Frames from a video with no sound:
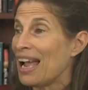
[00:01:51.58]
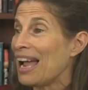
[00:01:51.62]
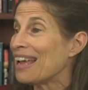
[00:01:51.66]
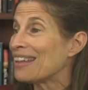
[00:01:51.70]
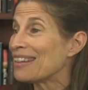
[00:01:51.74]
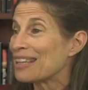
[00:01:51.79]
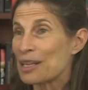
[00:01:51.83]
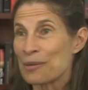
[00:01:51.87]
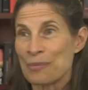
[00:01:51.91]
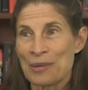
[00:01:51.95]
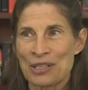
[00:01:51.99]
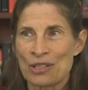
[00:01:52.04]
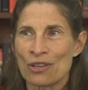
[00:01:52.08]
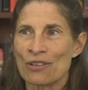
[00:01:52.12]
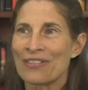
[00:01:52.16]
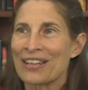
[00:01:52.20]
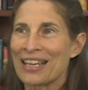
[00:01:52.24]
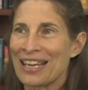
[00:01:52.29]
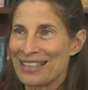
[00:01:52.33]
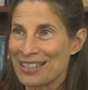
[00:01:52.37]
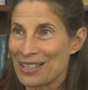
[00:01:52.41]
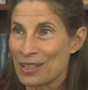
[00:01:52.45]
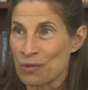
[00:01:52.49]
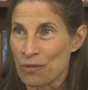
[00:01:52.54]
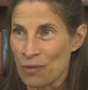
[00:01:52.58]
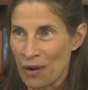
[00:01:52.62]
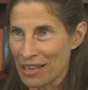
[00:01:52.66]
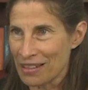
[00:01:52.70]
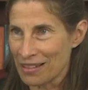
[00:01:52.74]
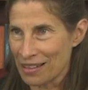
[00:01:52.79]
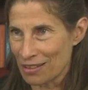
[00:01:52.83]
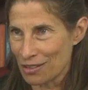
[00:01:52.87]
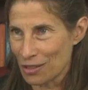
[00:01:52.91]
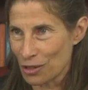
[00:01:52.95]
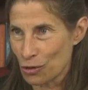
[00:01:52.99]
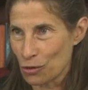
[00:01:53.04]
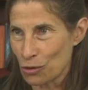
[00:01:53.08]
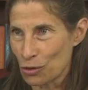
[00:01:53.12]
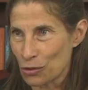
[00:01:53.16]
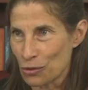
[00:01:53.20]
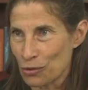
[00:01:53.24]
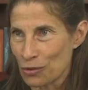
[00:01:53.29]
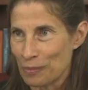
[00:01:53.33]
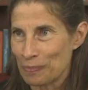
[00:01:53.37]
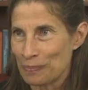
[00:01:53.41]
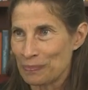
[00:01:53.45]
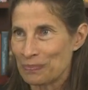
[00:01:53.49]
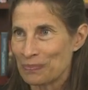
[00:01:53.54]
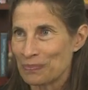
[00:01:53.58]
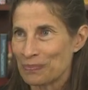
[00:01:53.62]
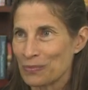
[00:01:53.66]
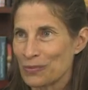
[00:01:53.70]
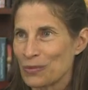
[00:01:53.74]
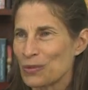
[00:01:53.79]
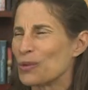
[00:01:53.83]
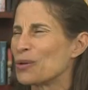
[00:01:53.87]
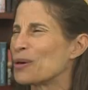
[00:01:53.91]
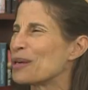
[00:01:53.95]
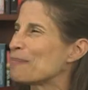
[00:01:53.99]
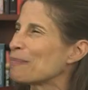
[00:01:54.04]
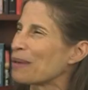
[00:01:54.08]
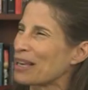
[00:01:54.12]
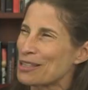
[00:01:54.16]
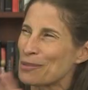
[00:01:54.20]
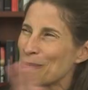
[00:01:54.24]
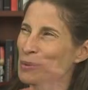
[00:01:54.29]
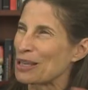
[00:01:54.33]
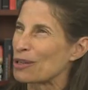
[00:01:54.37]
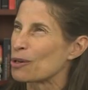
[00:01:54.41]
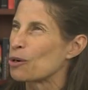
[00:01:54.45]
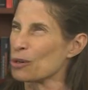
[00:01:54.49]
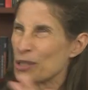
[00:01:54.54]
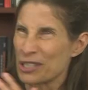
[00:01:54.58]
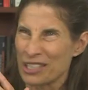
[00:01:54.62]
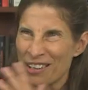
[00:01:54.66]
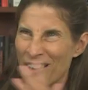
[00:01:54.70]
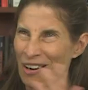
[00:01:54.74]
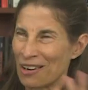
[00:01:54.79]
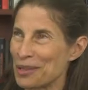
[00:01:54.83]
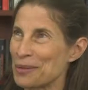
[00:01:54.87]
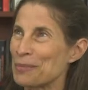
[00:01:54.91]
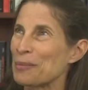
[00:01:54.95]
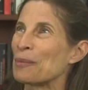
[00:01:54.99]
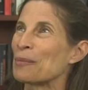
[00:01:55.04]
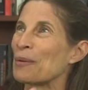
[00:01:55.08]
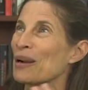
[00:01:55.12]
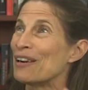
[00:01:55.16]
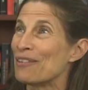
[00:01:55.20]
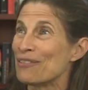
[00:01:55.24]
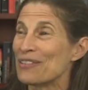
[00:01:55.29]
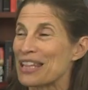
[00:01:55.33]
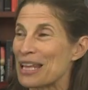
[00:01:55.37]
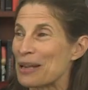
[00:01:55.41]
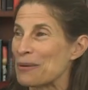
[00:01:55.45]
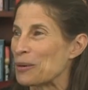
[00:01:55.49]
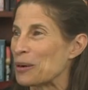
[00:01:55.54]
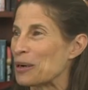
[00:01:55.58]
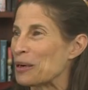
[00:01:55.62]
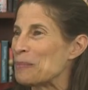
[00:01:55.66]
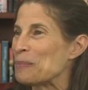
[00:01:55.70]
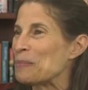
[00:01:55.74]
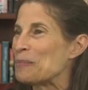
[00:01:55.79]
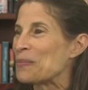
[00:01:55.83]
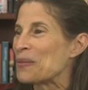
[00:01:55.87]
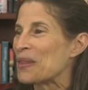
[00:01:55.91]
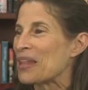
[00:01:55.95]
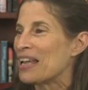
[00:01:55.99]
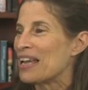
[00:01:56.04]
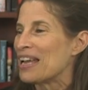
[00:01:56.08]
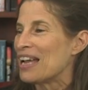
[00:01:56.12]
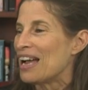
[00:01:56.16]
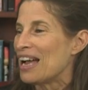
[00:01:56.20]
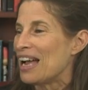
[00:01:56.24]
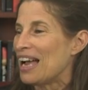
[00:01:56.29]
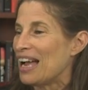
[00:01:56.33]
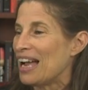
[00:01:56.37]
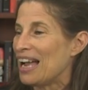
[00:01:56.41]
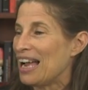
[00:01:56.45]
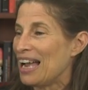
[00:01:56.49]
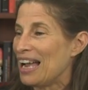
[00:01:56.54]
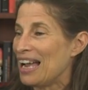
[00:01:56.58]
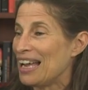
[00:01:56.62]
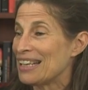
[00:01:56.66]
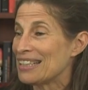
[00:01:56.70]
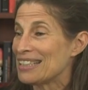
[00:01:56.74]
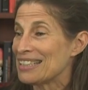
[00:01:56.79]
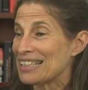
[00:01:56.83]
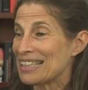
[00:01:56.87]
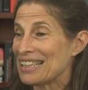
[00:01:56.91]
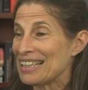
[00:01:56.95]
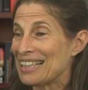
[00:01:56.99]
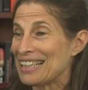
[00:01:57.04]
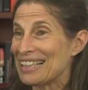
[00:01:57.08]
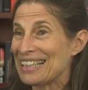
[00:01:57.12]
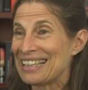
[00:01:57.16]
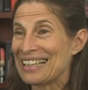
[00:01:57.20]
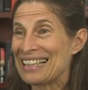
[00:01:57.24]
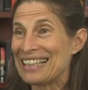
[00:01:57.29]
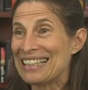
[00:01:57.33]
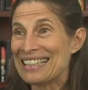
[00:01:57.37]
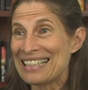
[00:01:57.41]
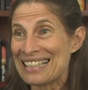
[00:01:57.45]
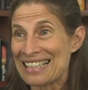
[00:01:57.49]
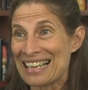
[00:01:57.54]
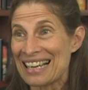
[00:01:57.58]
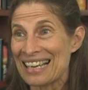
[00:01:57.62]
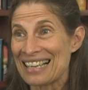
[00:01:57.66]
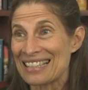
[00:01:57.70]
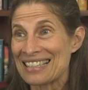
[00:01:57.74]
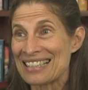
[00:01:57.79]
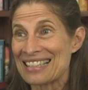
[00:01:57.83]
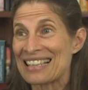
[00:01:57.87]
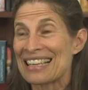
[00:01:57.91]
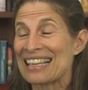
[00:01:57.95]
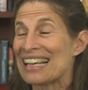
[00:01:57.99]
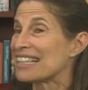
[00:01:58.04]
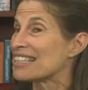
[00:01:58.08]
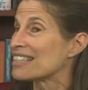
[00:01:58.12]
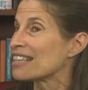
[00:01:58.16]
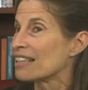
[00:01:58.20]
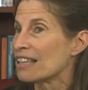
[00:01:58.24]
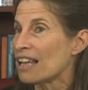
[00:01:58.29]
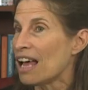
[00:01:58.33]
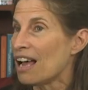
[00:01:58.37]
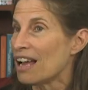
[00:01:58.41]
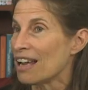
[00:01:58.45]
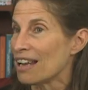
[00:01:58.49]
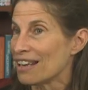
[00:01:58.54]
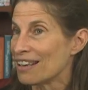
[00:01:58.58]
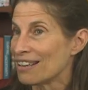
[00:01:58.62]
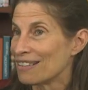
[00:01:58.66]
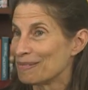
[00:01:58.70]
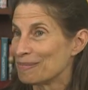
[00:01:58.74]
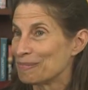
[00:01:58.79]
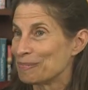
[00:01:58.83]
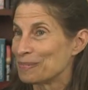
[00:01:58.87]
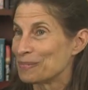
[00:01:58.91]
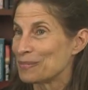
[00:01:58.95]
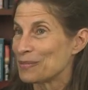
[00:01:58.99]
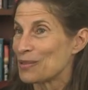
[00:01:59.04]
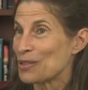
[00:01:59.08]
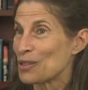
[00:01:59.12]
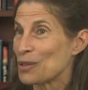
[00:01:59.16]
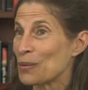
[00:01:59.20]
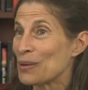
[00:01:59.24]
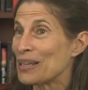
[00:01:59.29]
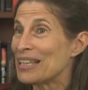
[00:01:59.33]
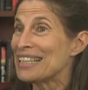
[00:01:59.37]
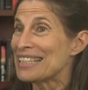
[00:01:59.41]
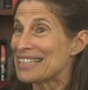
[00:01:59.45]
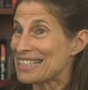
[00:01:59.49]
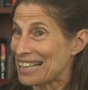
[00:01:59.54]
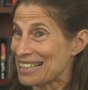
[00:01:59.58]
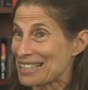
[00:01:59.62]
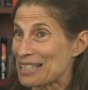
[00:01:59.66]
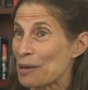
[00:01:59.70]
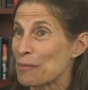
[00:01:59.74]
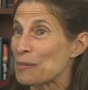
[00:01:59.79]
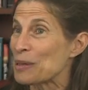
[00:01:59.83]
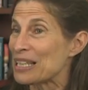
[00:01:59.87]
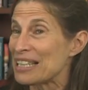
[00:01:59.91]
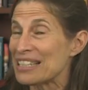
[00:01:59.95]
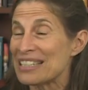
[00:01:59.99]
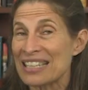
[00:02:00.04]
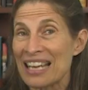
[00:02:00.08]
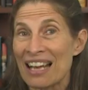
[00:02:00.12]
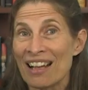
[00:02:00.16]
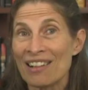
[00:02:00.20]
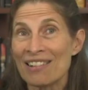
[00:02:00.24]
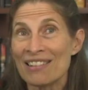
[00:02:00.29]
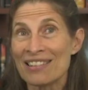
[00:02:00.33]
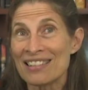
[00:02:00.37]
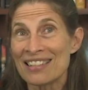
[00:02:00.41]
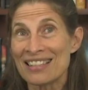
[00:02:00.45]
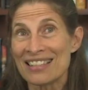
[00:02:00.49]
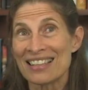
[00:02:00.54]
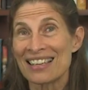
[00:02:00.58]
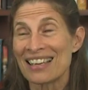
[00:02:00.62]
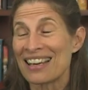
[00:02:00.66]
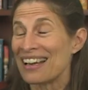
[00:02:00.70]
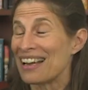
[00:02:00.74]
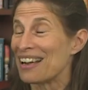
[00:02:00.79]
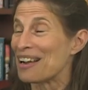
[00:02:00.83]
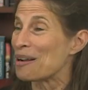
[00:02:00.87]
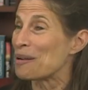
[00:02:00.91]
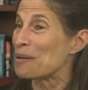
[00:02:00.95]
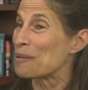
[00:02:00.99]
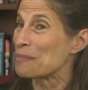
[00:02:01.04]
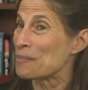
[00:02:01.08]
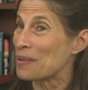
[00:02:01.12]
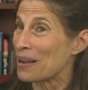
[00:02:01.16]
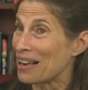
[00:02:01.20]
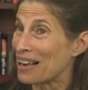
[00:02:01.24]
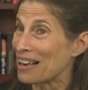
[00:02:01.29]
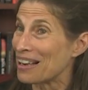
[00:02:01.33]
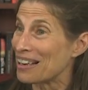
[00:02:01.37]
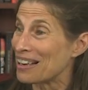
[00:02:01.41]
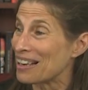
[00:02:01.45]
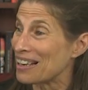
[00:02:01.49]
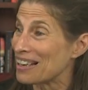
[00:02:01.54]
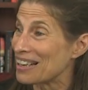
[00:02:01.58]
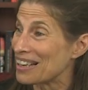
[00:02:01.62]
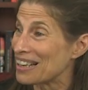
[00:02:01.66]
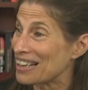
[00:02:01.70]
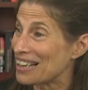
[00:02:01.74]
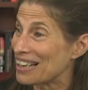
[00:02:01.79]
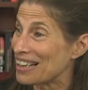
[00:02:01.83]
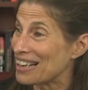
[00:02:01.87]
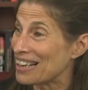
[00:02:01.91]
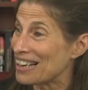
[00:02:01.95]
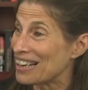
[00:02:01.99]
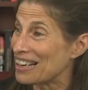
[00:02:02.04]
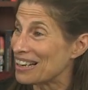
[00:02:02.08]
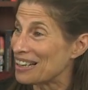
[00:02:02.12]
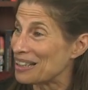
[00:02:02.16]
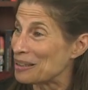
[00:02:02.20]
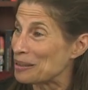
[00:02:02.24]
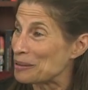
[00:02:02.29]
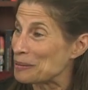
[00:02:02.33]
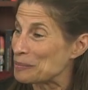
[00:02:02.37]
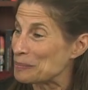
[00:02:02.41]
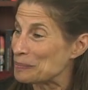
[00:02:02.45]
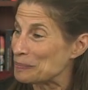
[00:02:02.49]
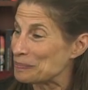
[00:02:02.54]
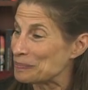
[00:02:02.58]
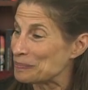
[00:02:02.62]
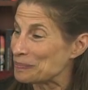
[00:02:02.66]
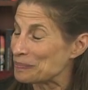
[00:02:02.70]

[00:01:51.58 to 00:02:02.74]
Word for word: And the commissioner of the case is right there in the courtroom, or it might have been a courtyard, but wherever they were. And he says, it's a lie. So he stands up and he tells um, uh, um,